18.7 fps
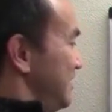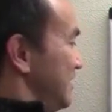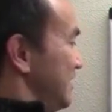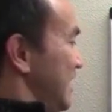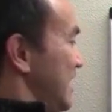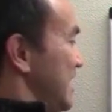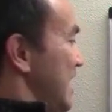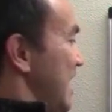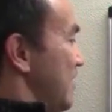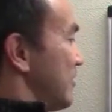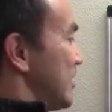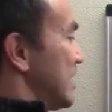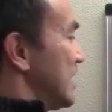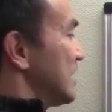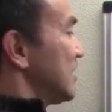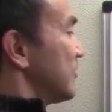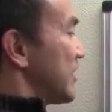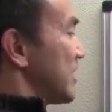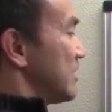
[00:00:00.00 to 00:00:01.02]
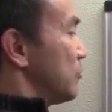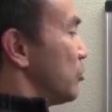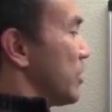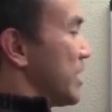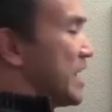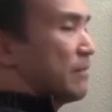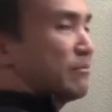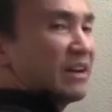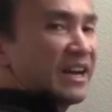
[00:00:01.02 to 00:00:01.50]
I have another variable
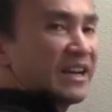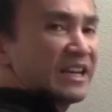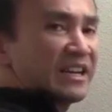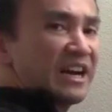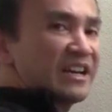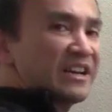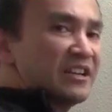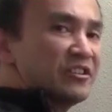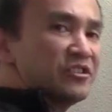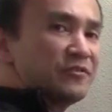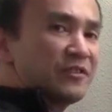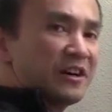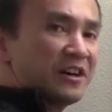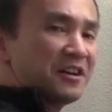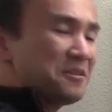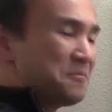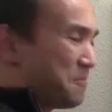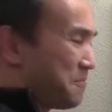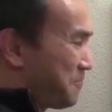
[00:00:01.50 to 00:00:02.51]
m that I can identify.